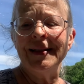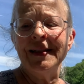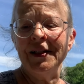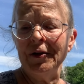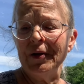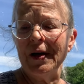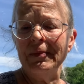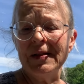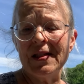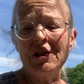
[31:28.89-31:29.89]
You know, God
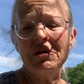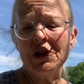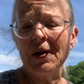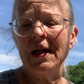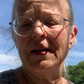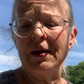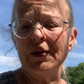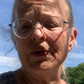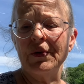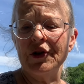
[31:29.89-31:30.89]
was still trying to
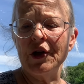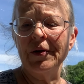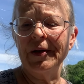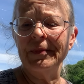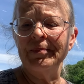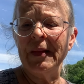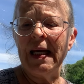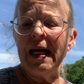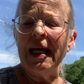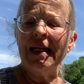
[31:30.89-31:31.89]
get through to Jonah
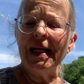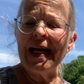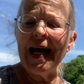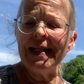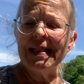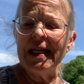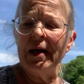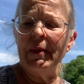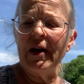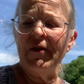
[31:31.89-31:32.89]
and God asked
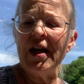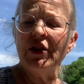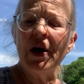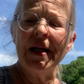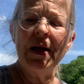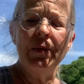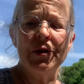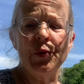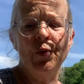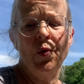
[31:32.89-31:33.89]
him if he thought he
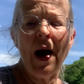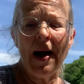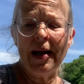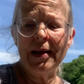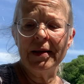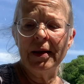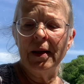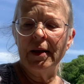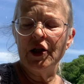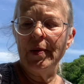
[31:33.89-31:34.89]
was right
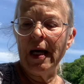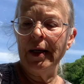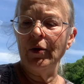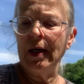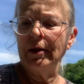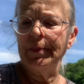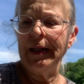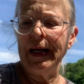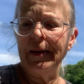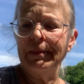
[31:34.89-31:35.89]
to be angry at the
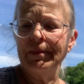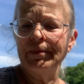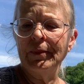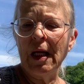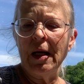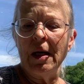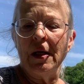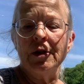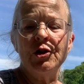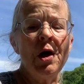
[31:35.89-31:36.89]
plant.
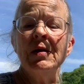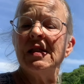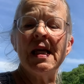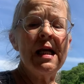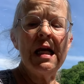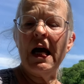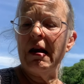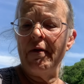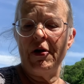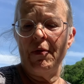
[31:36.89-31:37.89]
Jonah said he had
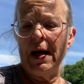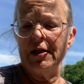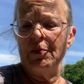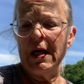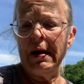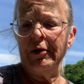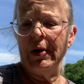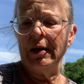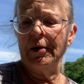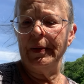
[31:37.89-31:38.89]
every right to be
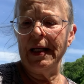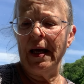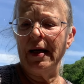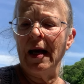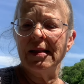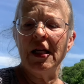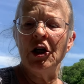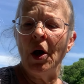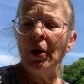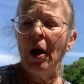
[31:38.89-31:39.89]
angry at the plant, as it
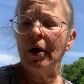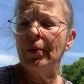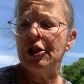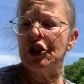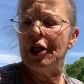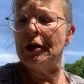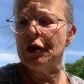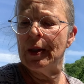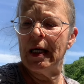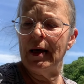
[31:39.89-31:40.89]
no longer was
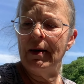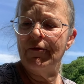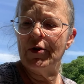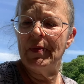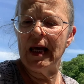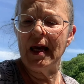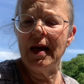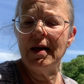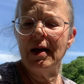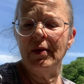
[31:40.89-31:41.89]
sheltering him from the
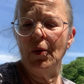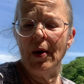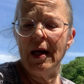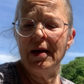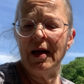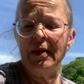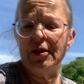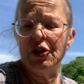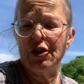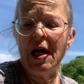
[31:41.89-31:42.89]
heat and the wind and
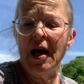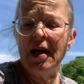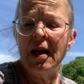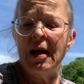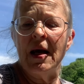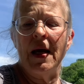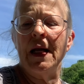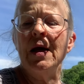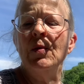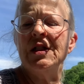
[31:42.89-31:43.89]
the sun, and
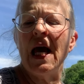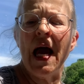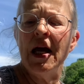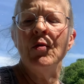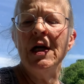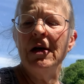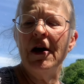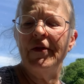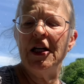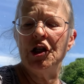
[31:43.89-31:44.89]
he was angry
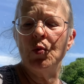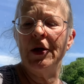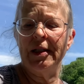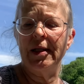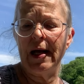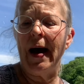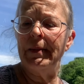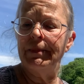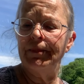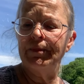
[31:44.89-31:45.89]
enough he just wanted to die.
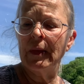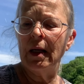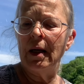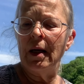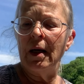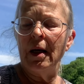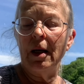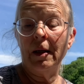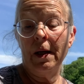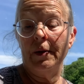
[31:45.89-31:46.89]

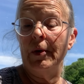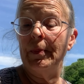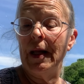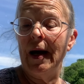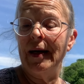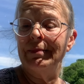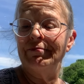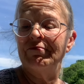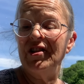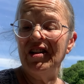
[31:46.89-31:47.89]
And God replied,
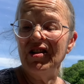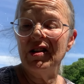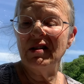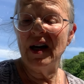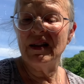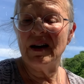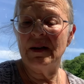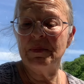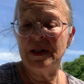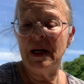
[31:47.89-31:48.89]
You know, you liked
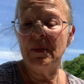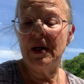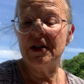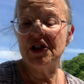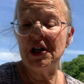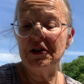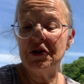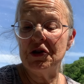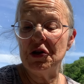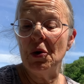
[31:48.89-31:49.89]
that plant when it
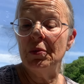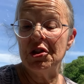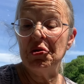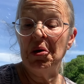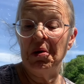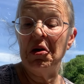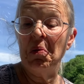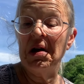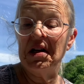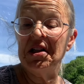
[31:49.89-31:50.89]
sheltered you and was doing what you
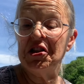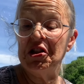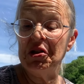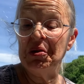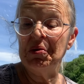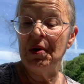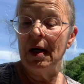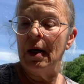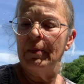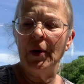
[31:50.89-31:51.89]
wanted it to do.
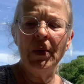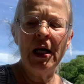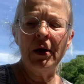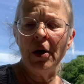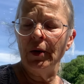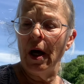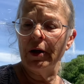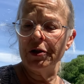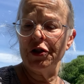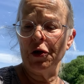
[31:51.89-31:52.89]
But when it no
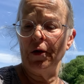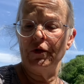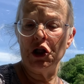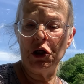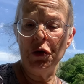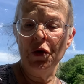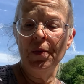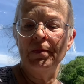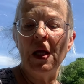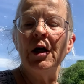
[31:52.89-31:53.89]
longer served you,
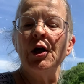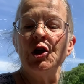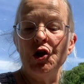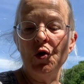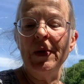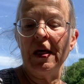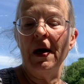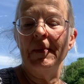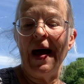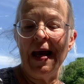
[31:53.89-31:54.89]
you
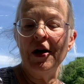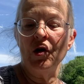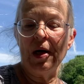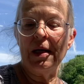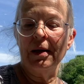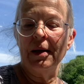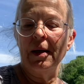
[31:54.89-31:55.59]
become angry